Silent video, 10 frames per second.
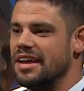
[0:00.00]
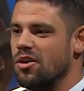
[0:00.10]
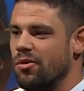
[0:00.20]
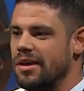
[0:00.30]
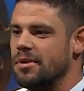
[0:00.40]

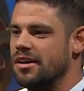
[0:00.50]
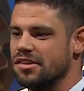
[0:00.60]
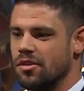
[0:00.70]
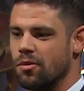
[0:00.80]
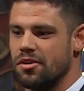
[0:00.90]
take away
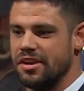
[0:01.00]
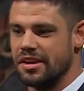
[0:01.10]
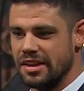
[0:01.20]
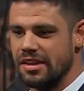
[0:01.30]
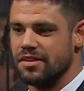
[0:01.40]
because the world
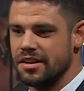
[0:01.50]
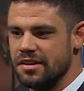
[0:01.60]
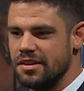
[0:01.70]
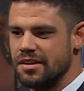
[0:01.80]
didn't give it.